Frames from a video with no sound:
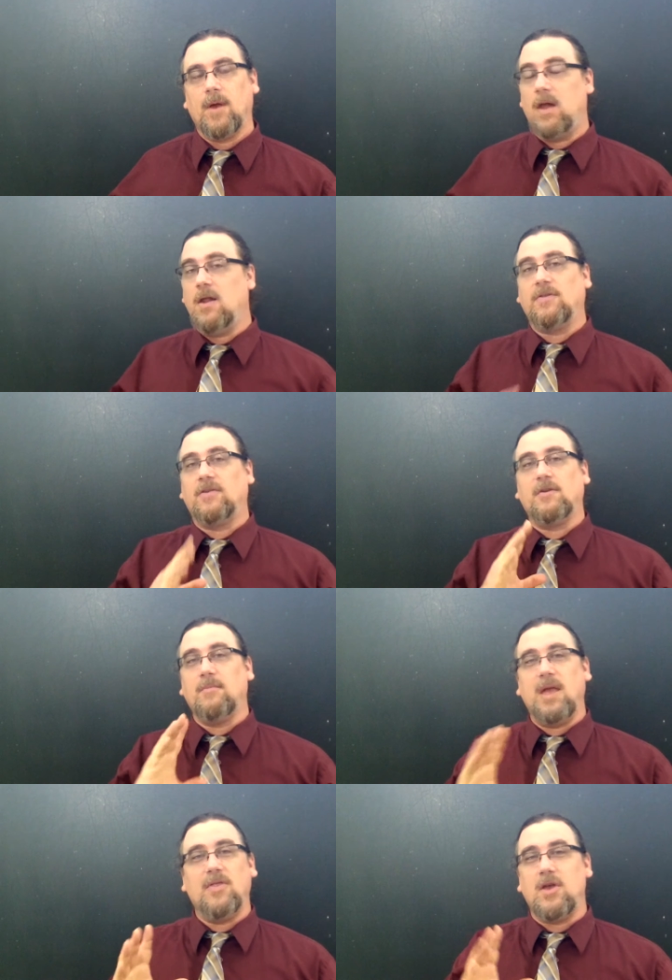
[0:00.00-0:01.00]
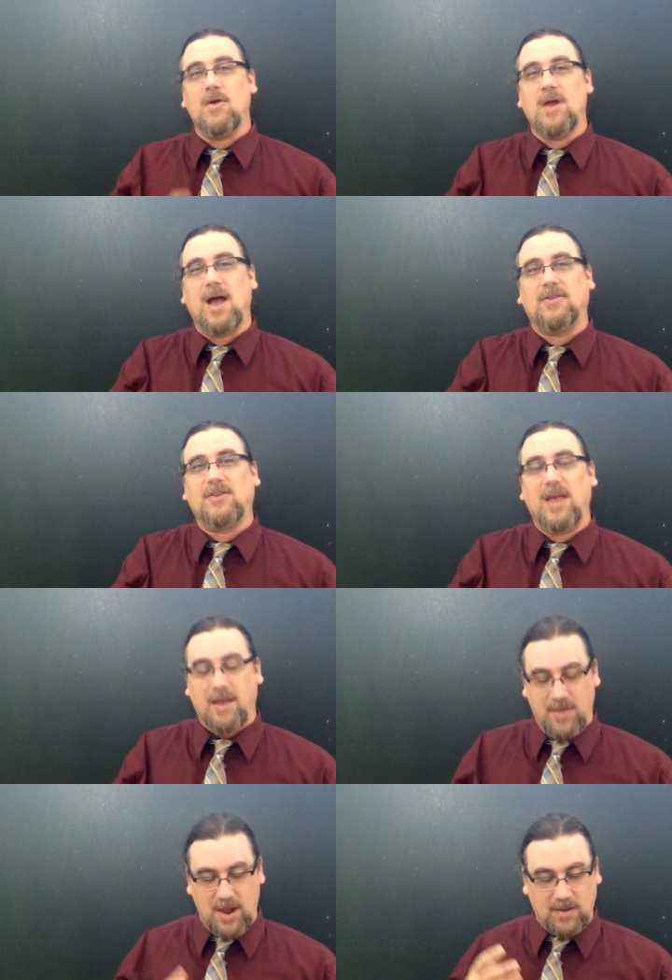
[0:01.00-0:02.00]
And it doesn't mean that you're not
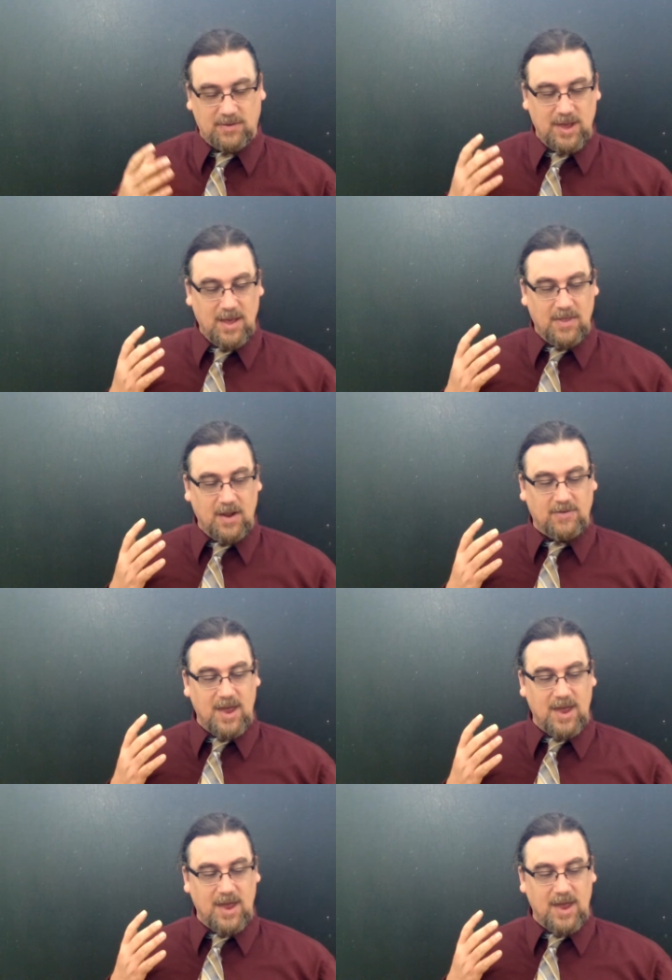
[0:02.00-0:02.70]
saying that it's